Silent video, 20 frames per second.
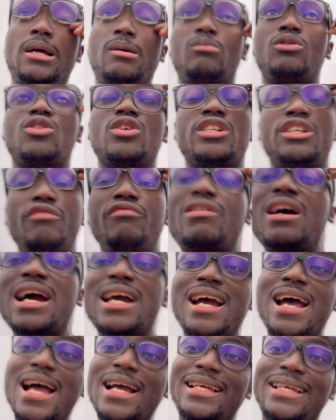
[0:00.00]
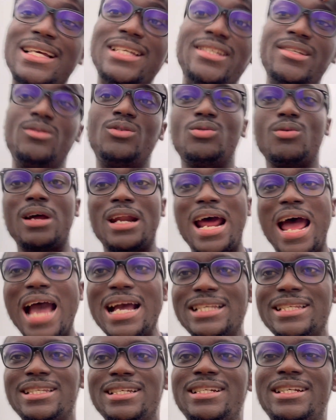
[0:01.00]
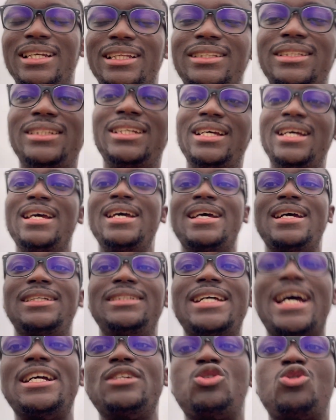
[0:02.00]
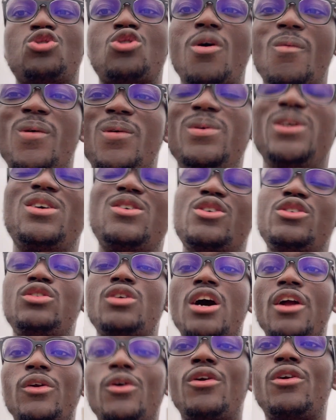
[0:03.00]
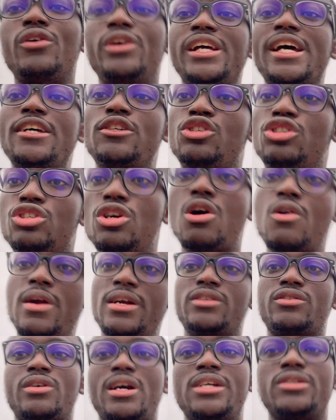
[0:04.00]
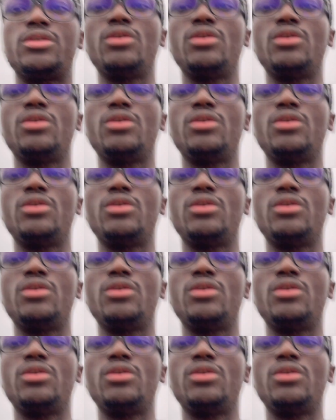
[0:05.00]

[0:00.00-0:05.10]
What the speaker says: Because if that car gets into an accident, they are in trouble because you are not on their insurance, right?